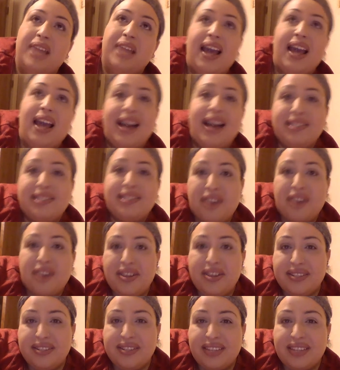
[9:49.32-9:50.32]
I saw
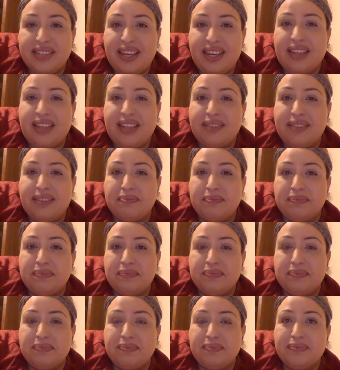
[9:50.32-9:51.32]
this kid
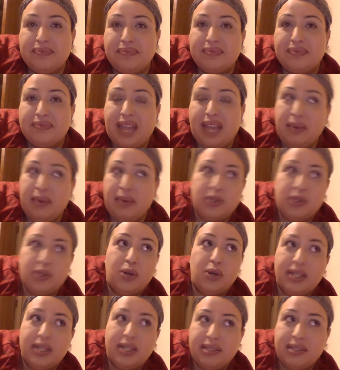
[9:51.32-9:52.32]
and he was
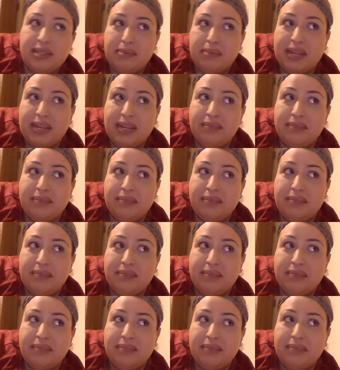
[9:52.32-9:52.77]
talking to somebody.